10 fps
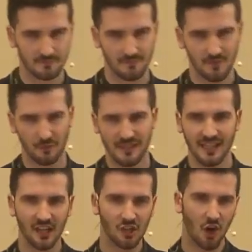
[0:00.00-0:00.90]
So by
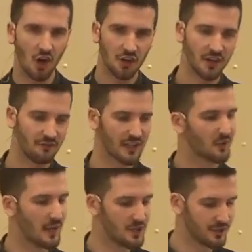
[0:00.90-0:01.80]
taking God out of the
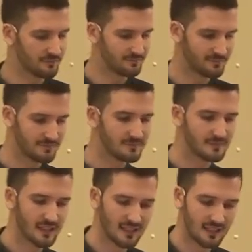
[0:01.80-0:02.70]
equation,
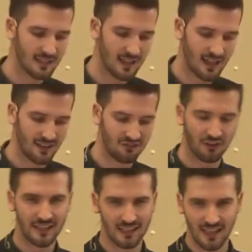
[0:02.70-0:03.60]
they
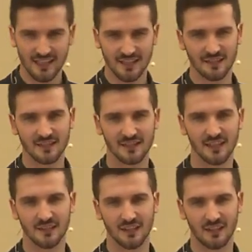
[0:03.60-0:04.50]
find license
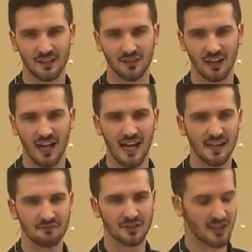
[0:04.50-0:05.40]
in their
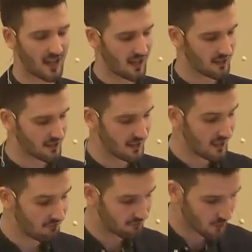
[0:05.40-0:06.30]
lives to
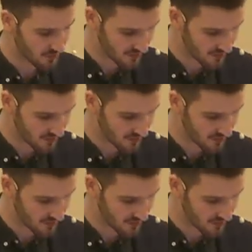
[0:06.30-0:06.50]
live, what does